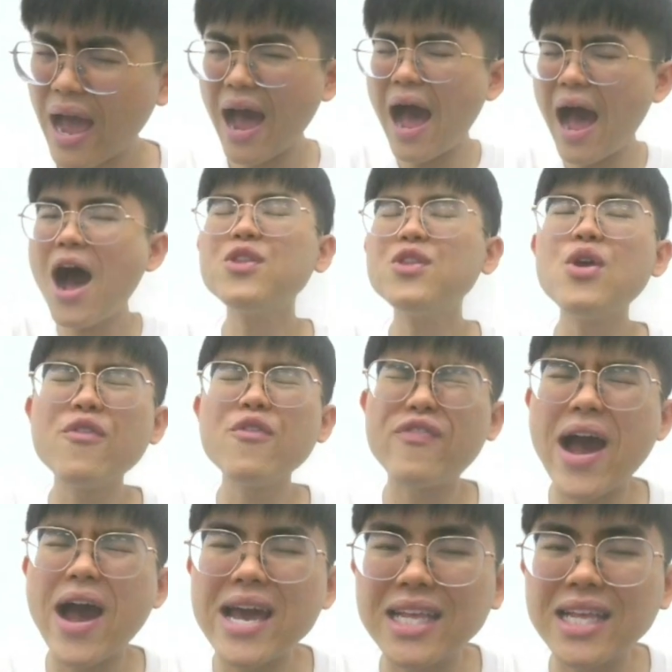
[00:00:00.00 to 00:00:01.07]
How do we
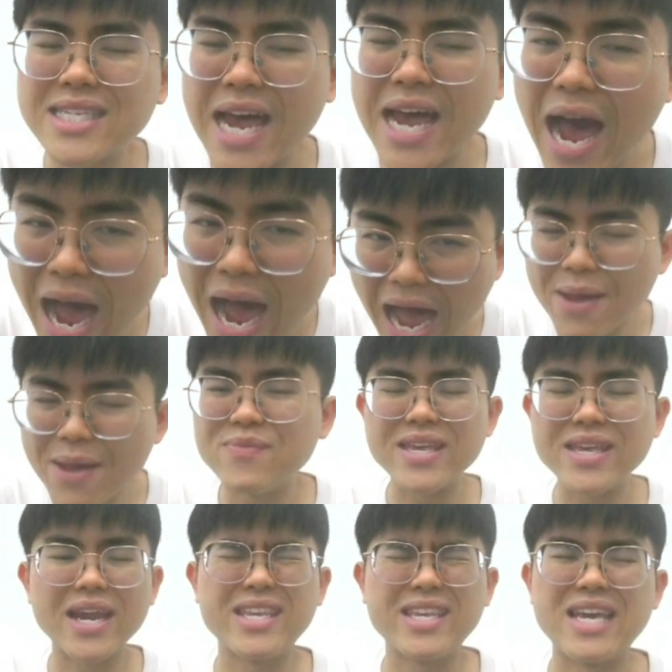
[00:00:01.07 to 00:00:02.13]
find the time
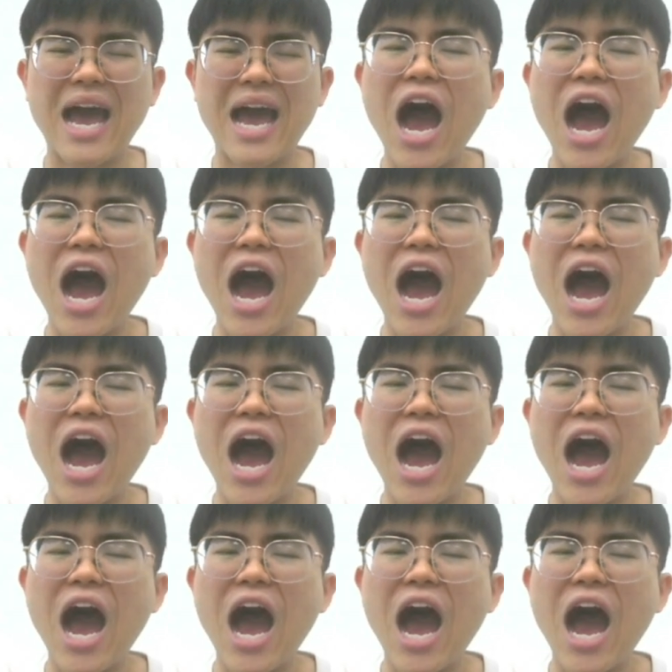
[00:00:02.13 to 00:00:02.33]
needed here?